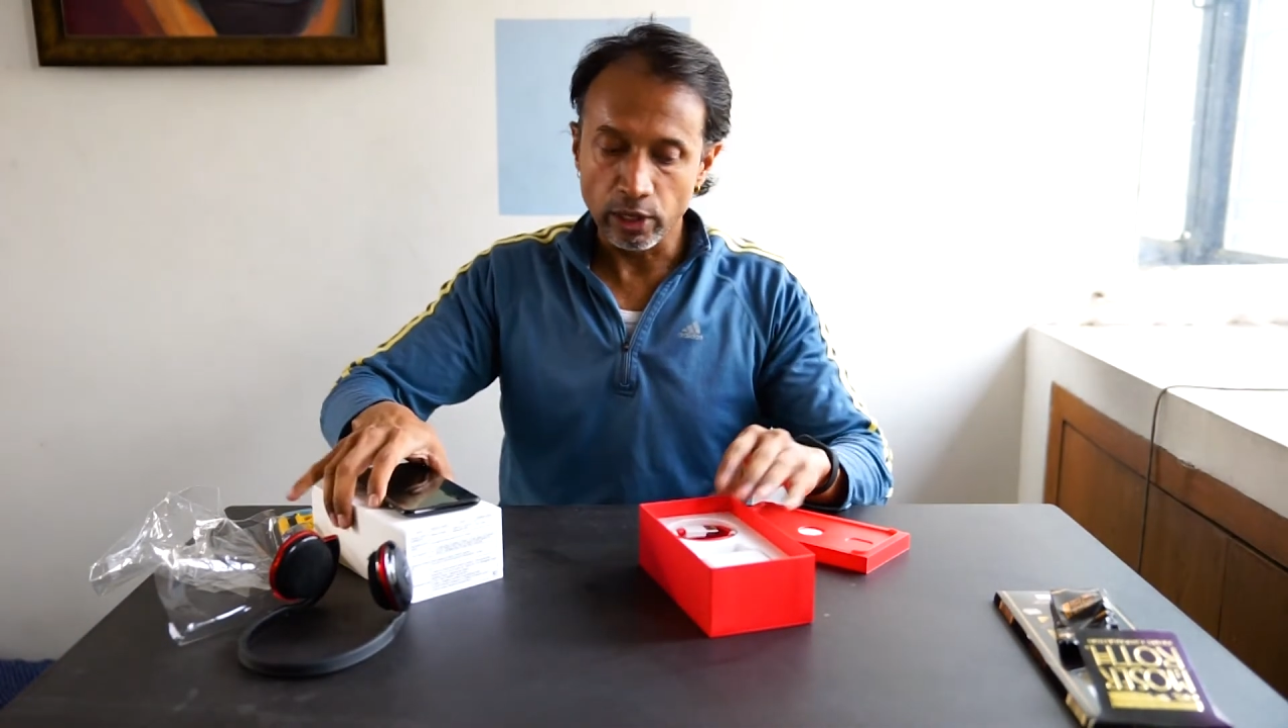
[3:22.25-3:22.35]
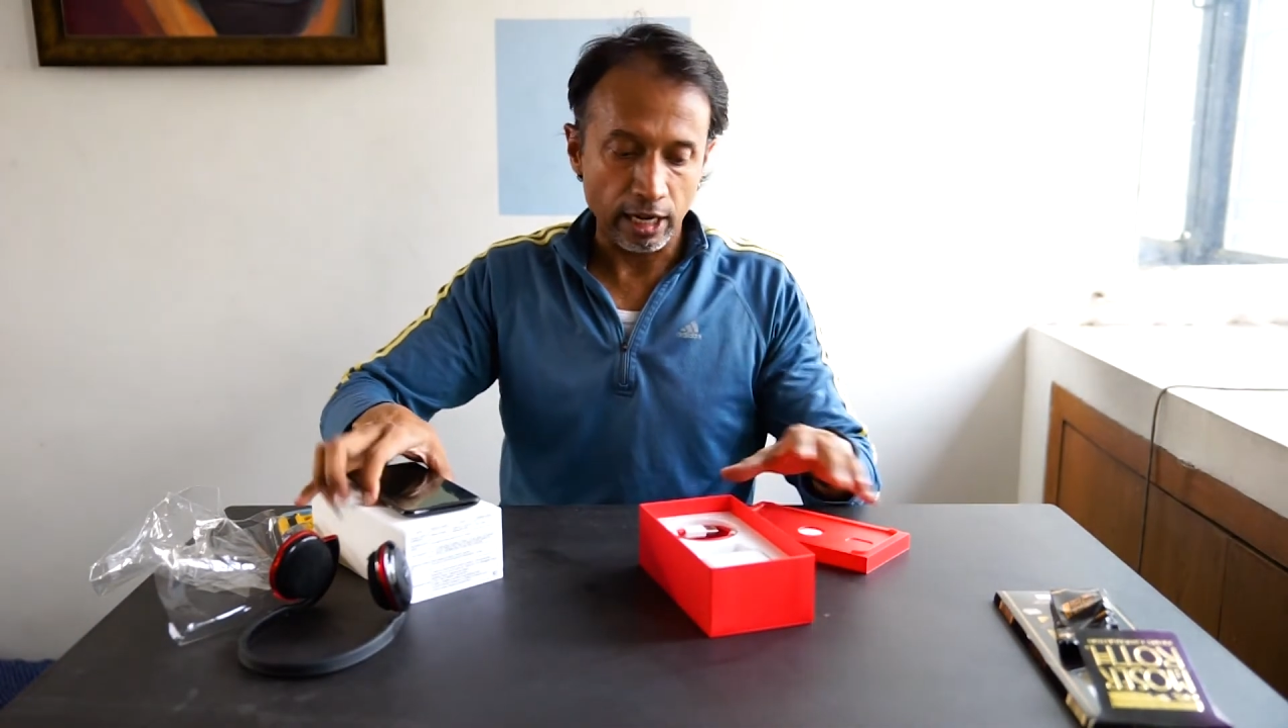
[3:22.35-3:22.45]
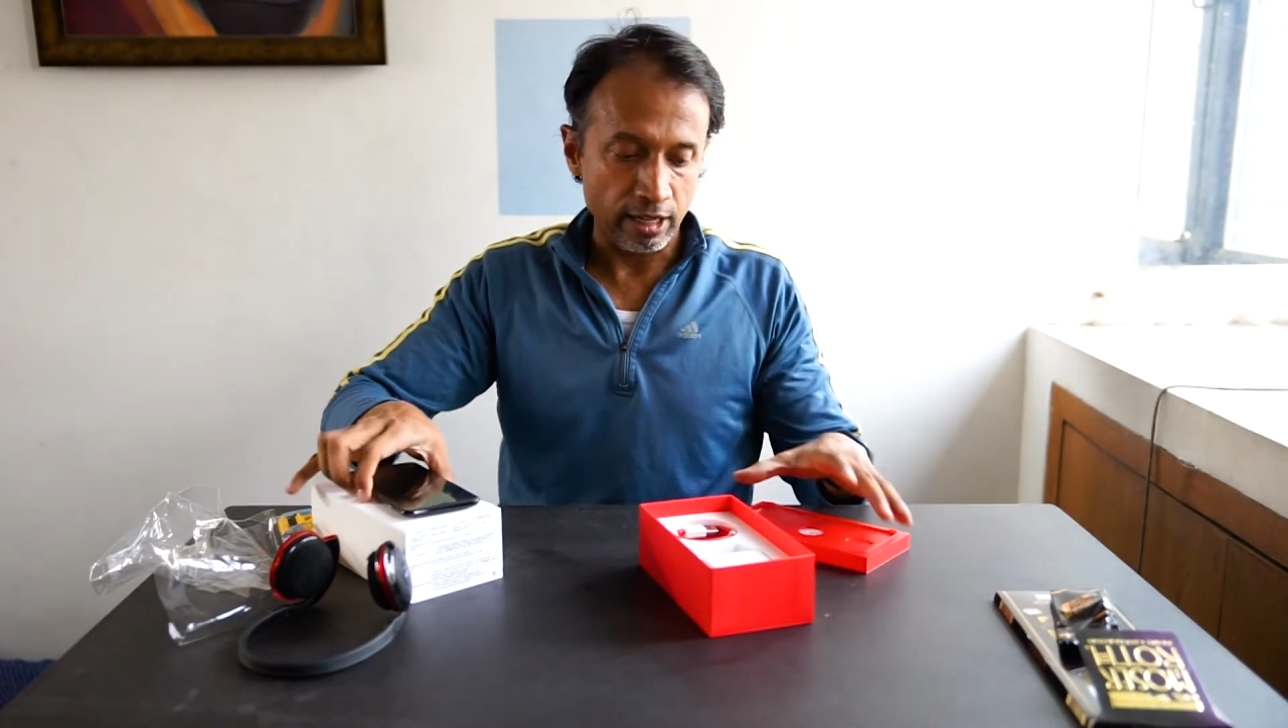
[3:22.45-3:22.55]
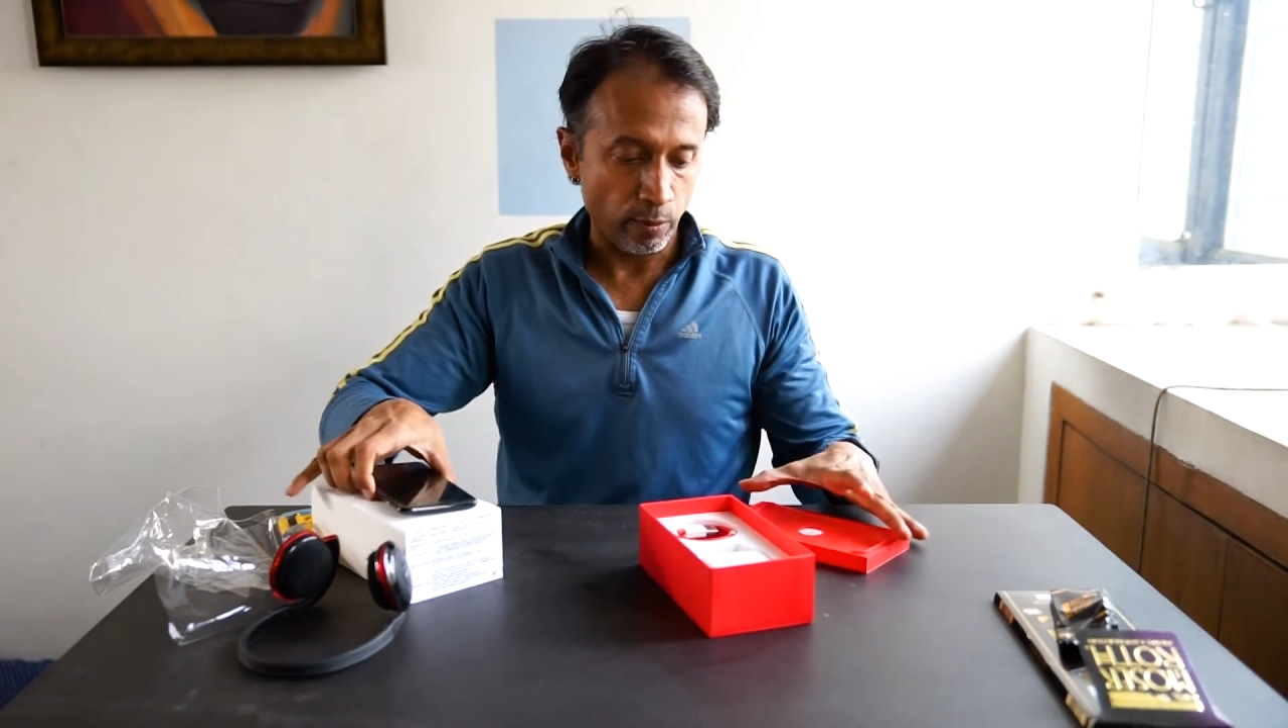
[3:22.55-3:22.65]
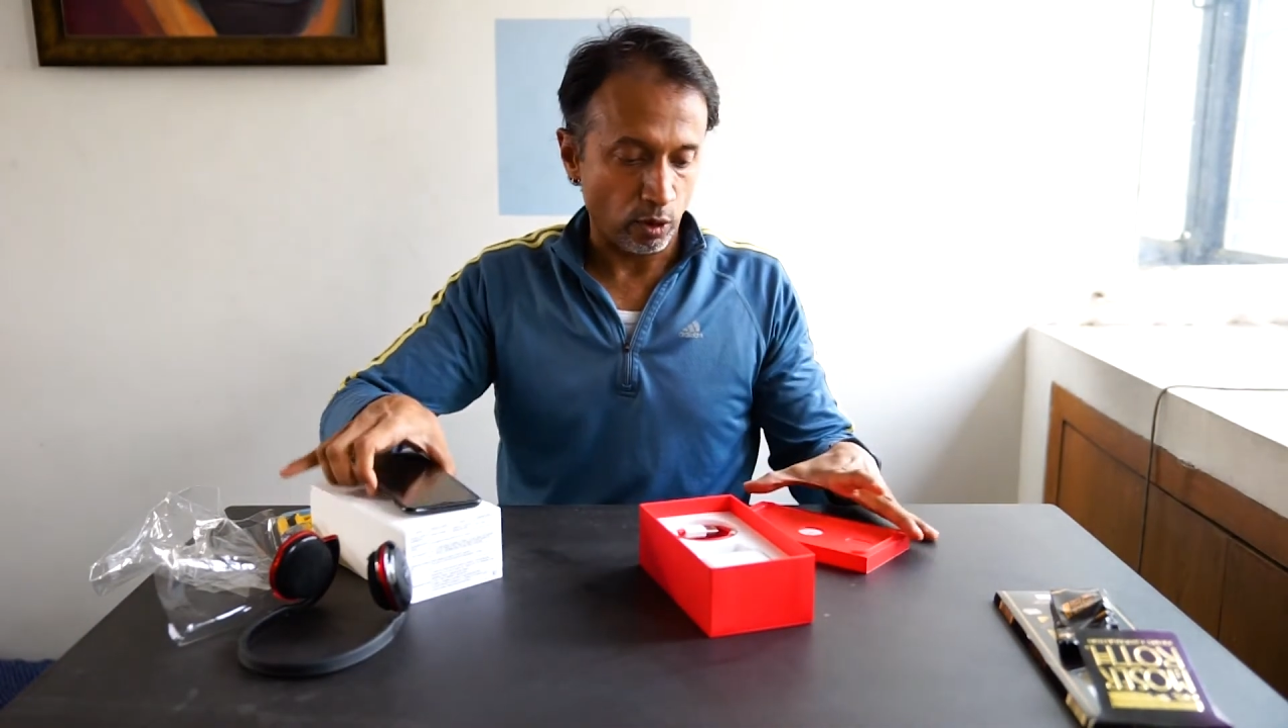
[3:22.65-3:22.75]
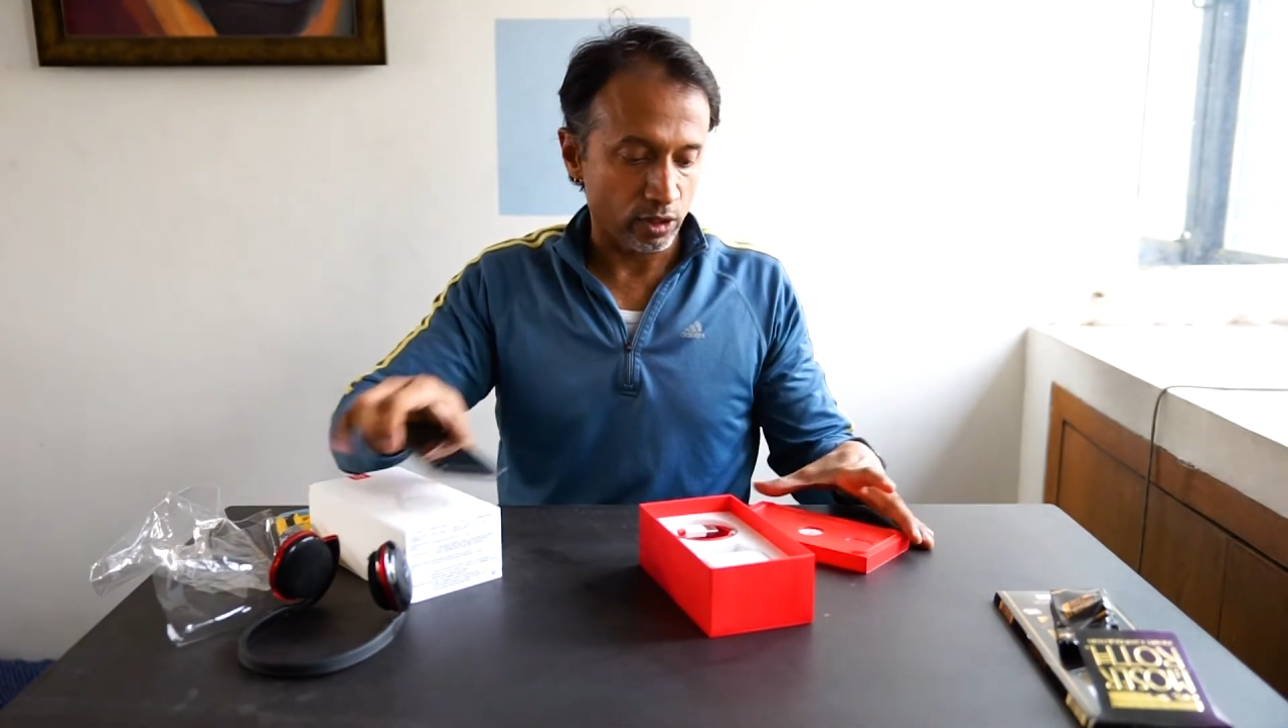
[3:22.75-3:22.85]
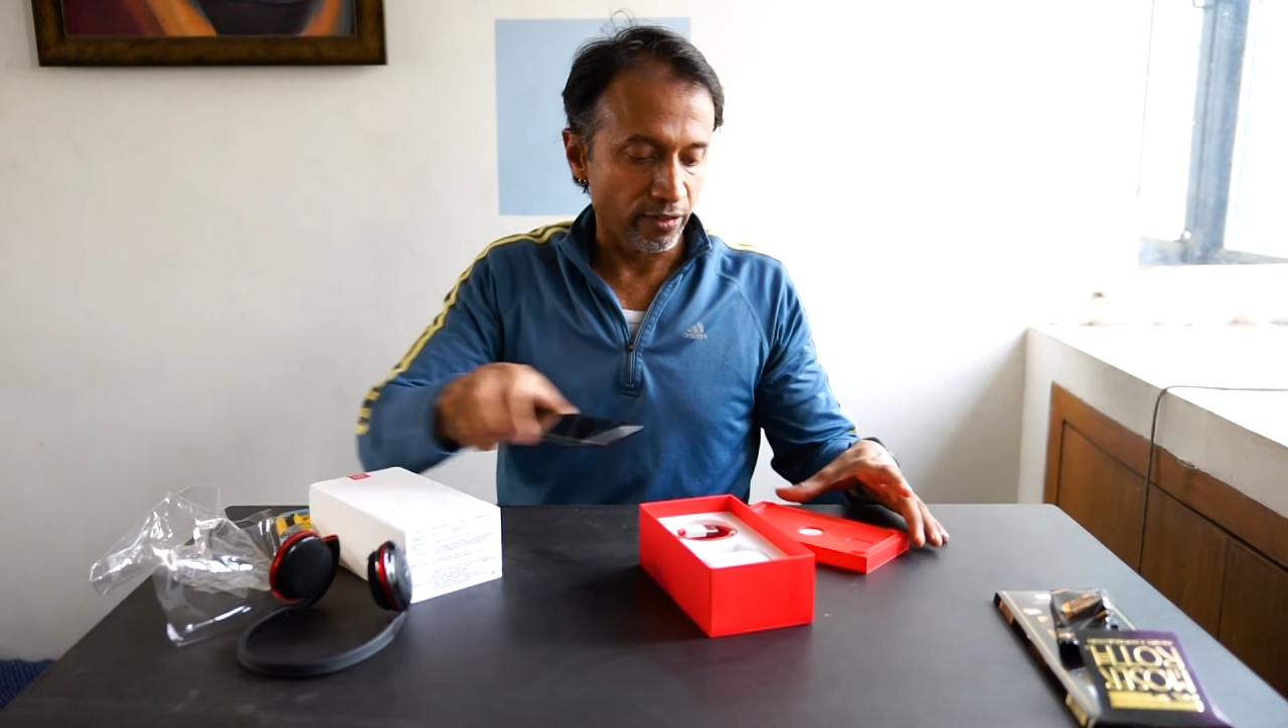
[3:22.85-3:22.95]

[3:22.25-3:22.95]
get in the box.